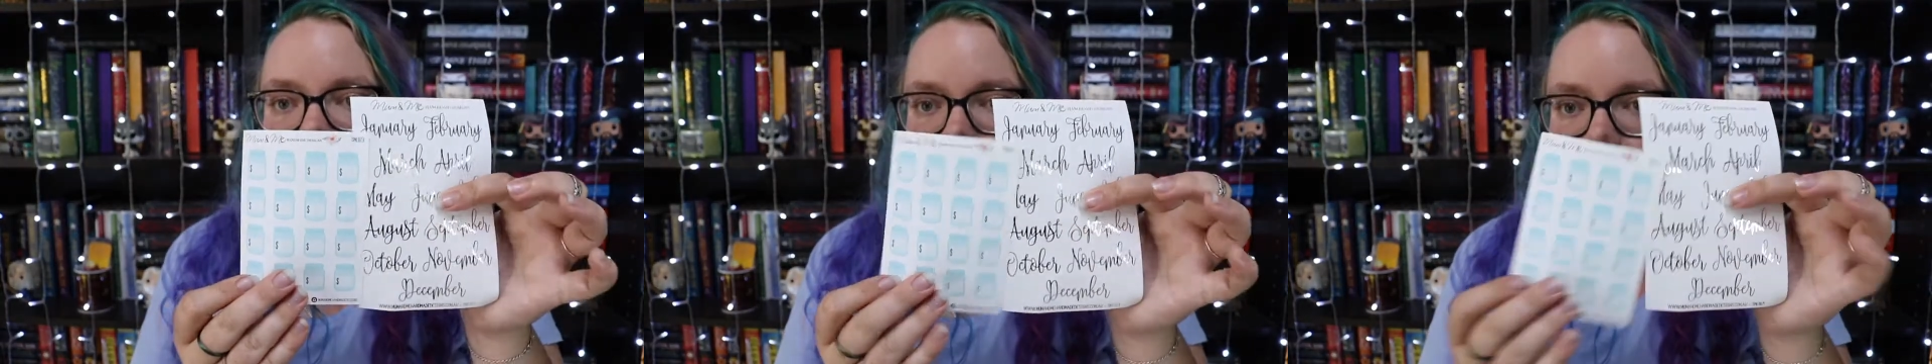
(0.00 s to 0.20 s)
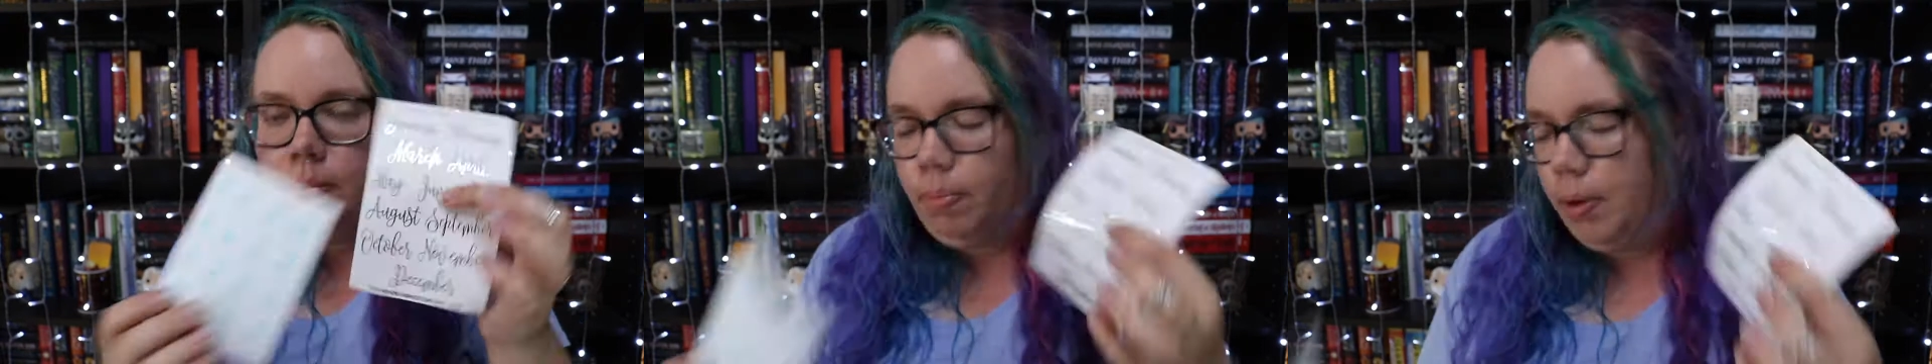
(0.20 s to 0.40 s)
a
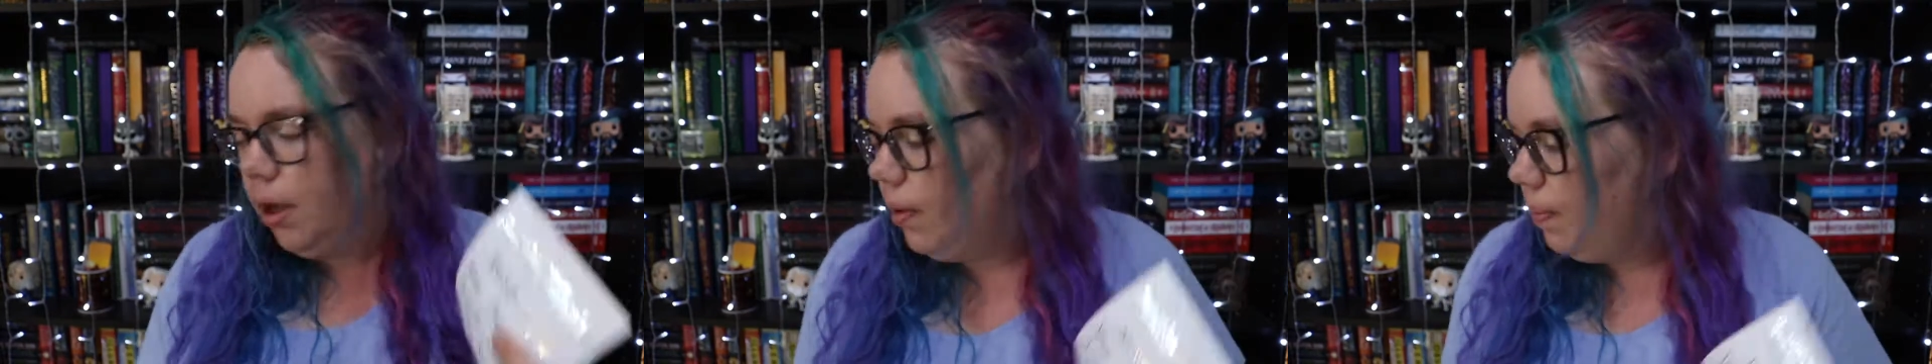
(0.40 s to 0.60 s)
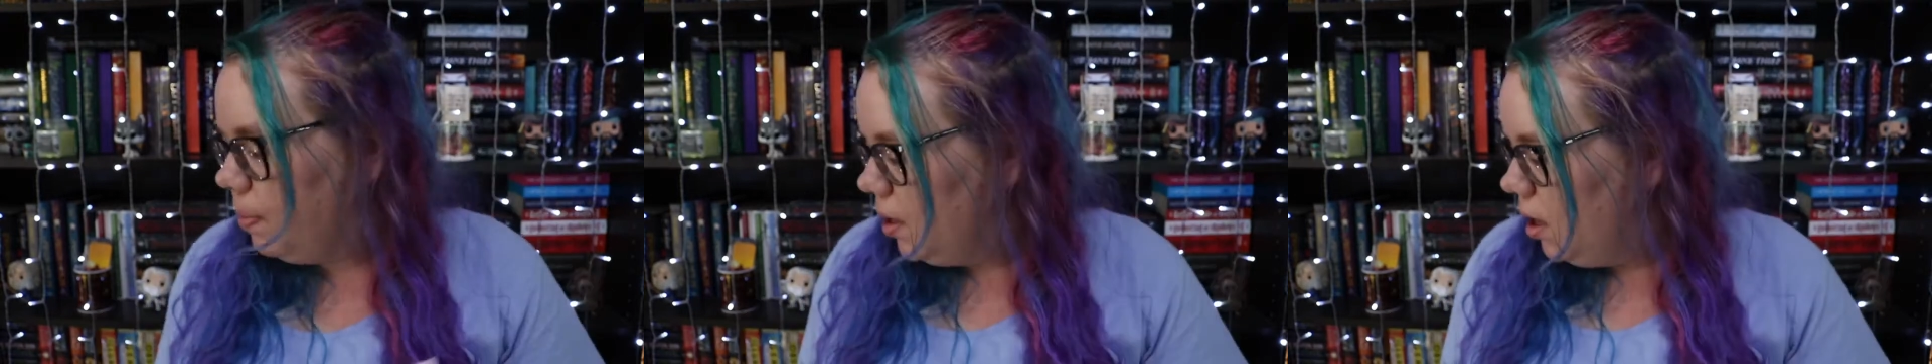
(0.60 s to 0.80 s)
bit
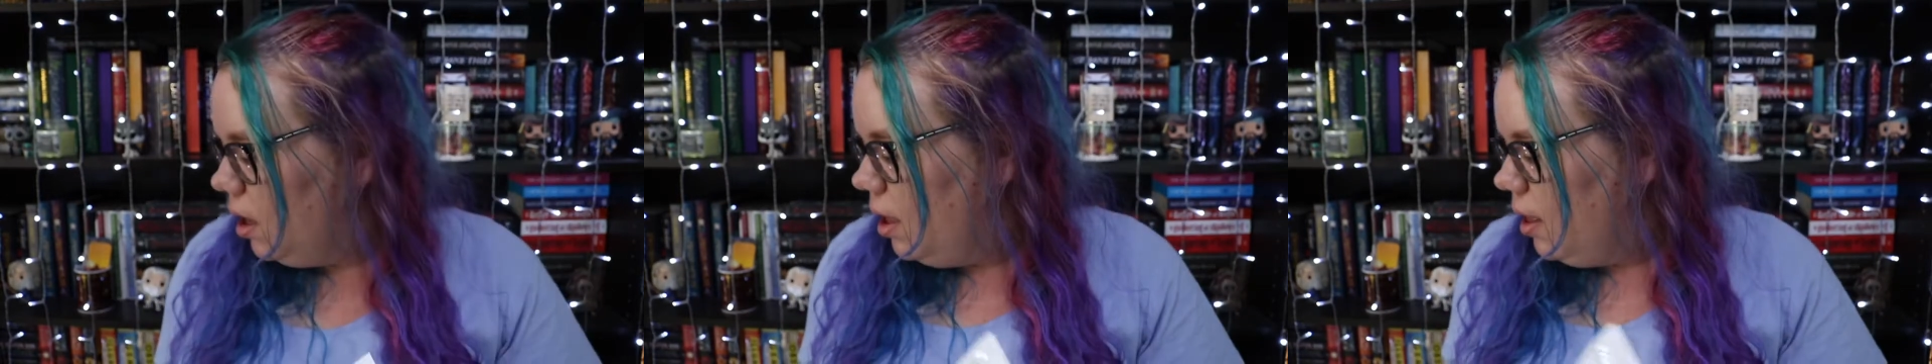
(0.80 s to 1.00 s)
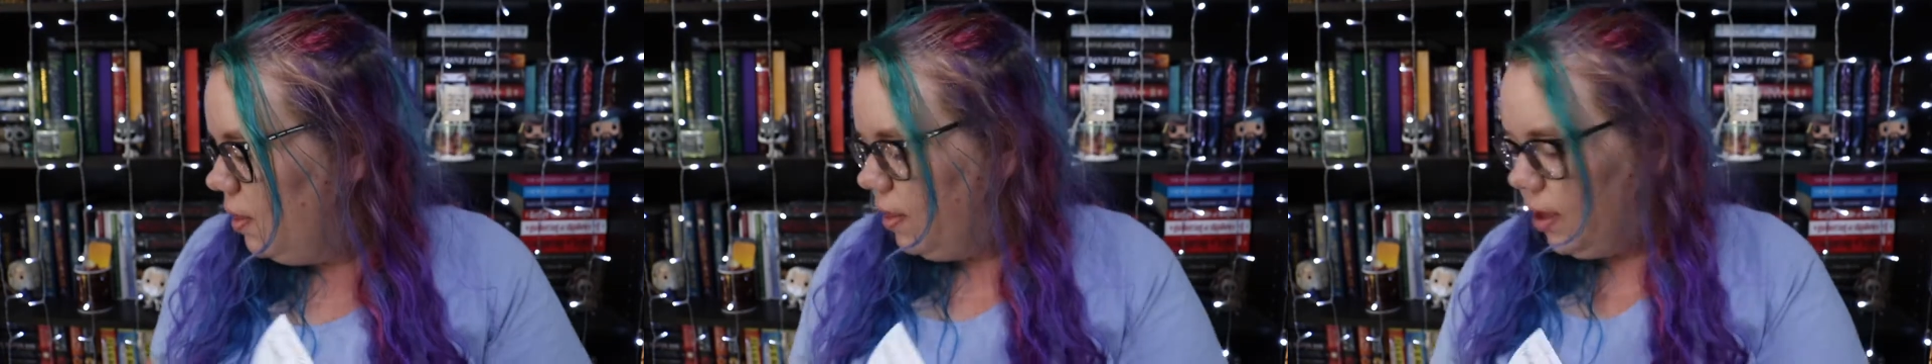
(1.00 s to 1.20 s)
bigger
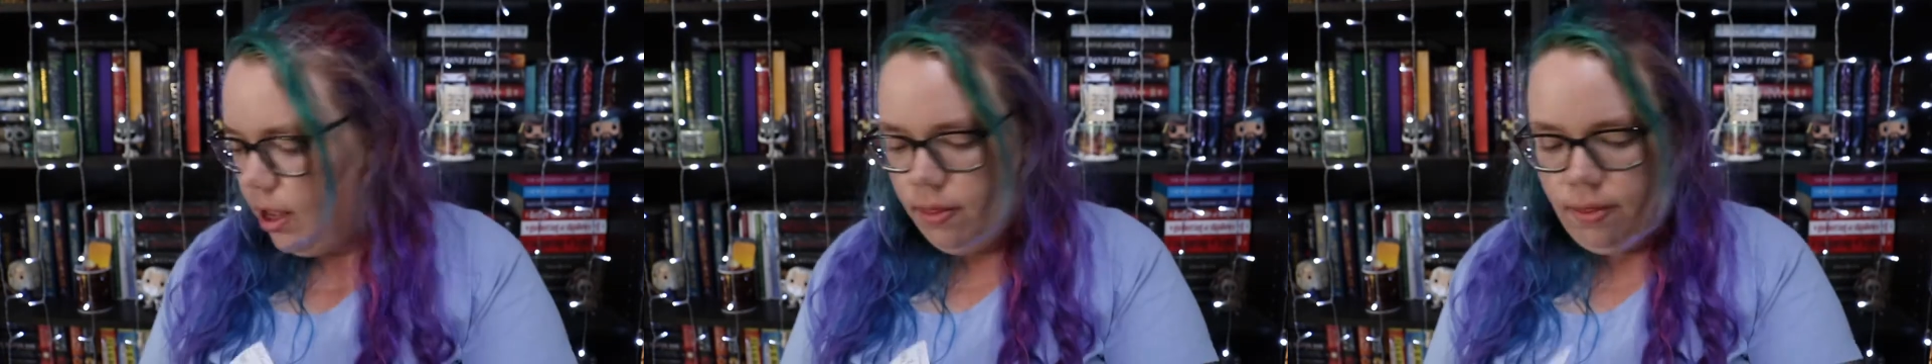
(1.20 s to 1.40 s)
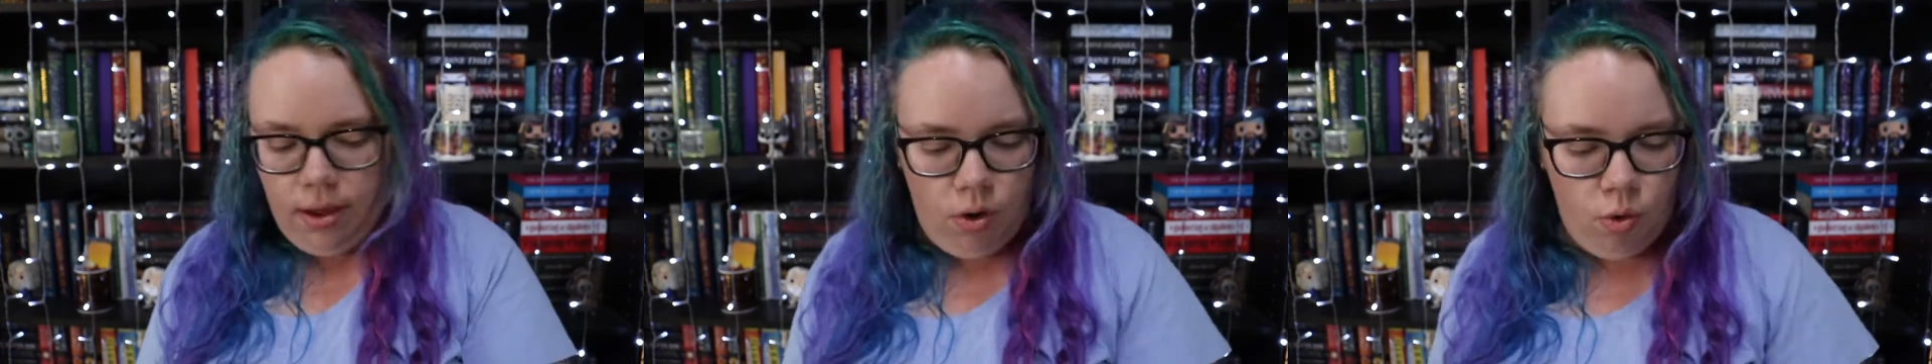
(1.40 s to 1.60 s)

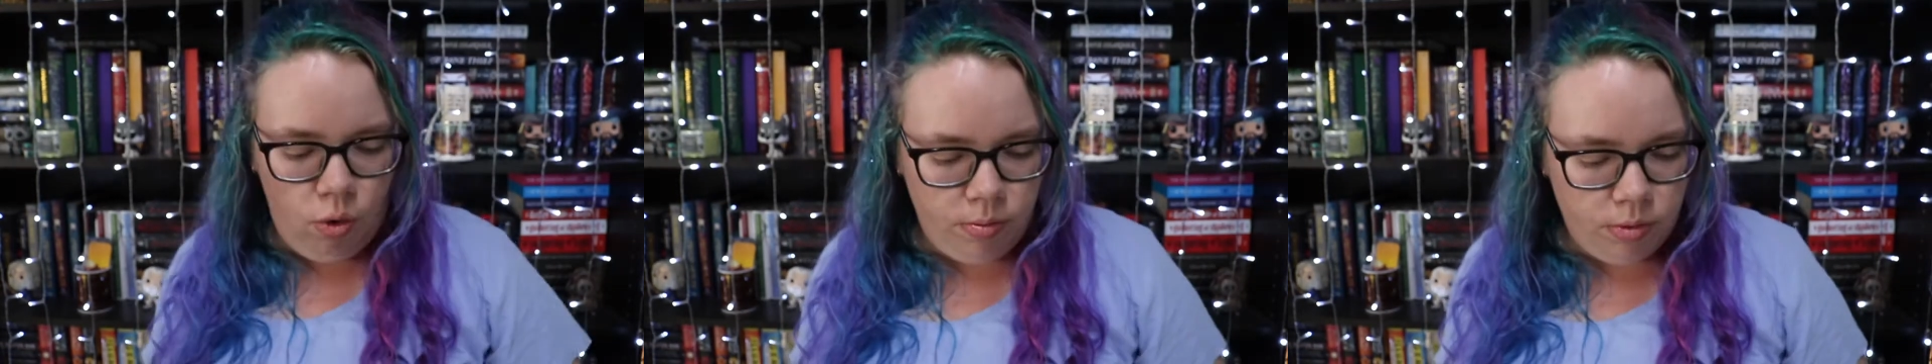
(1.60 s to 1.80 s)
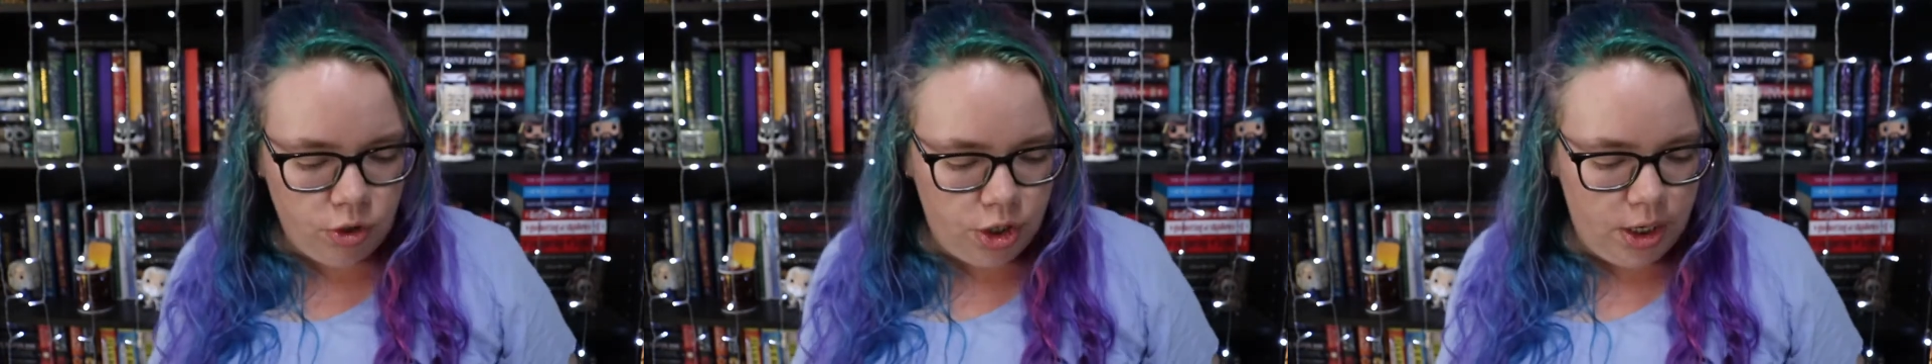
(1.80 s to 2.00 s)
than their
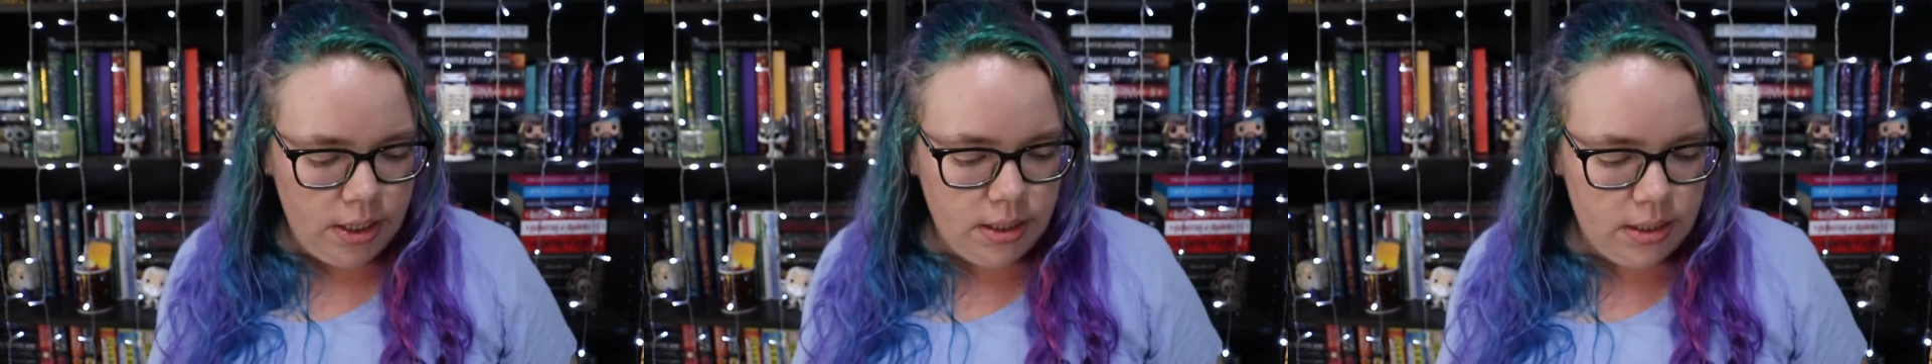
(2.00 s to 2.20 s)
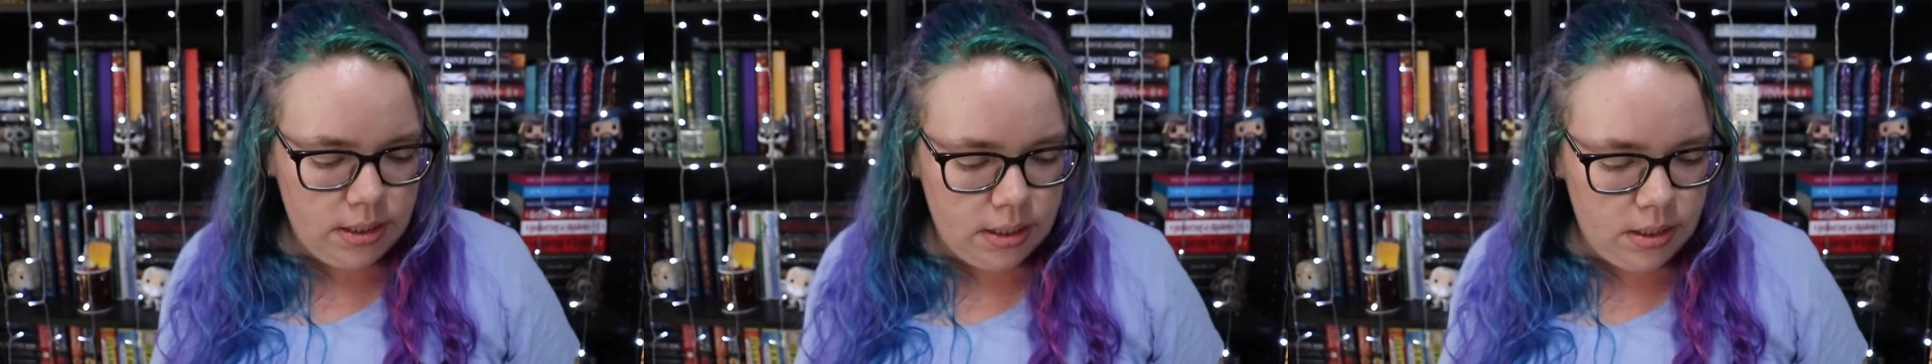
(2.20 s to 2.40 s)
normal
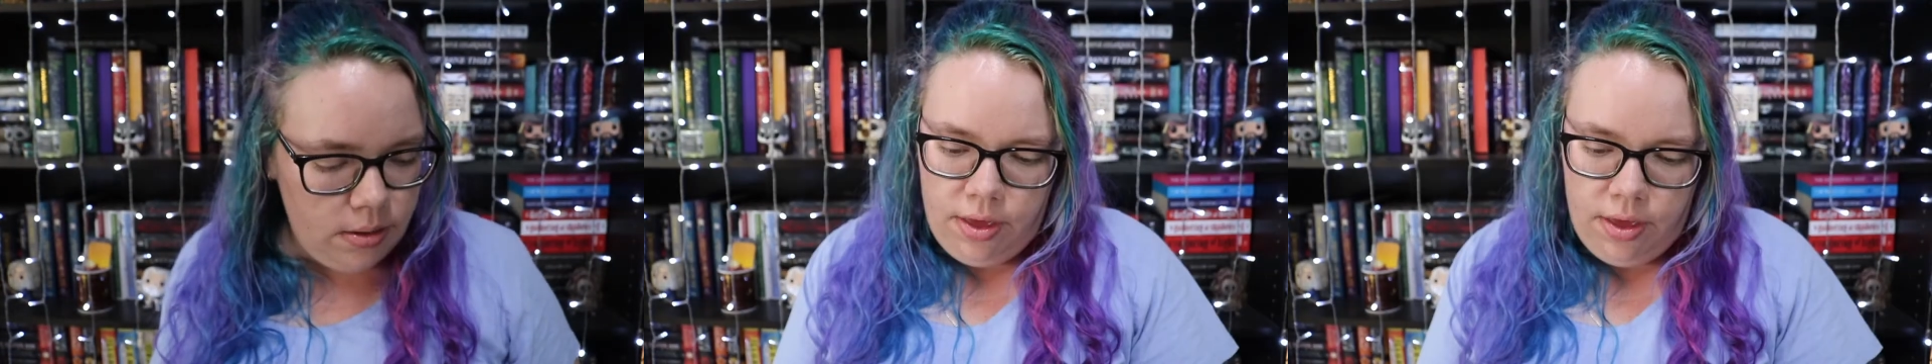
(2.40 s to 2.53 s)
sheets.